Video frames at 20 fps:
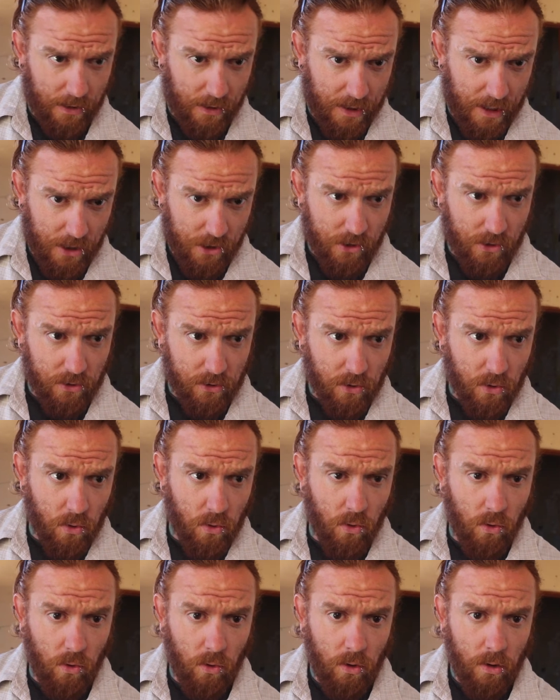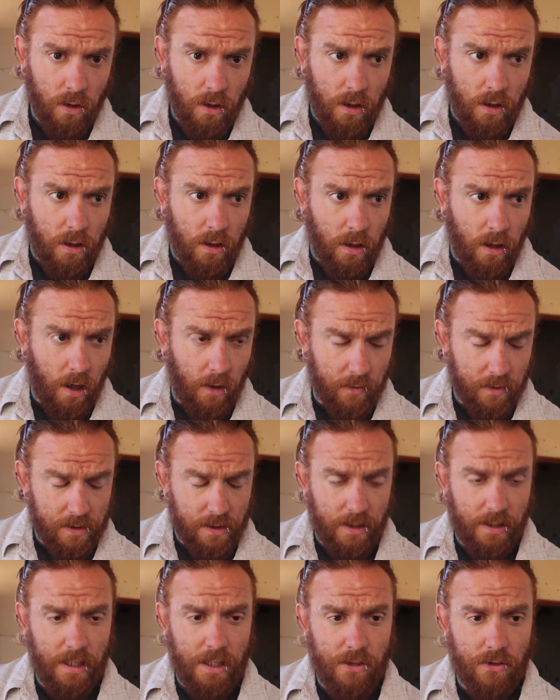the nature's cool.
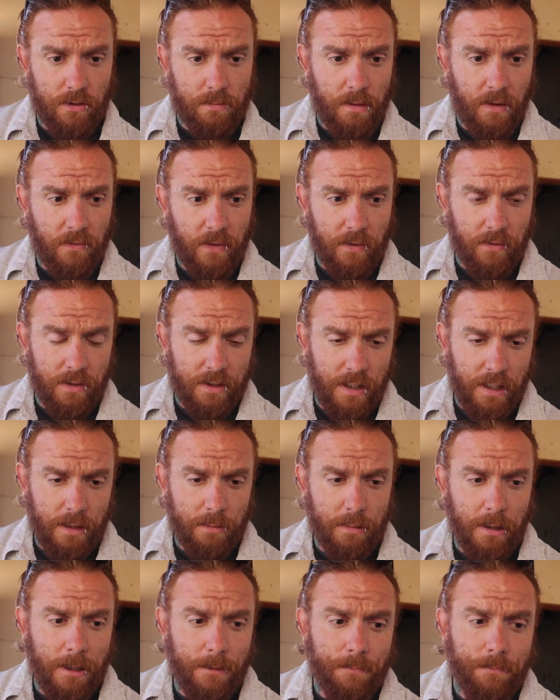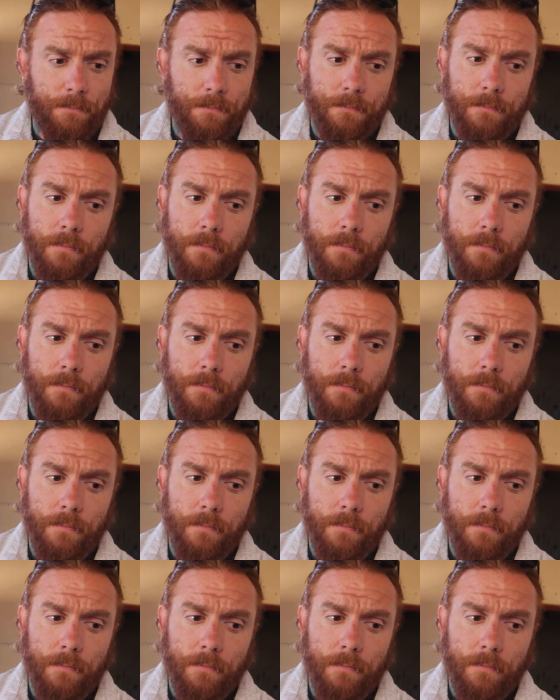Obviously the nature's my favorite thing, but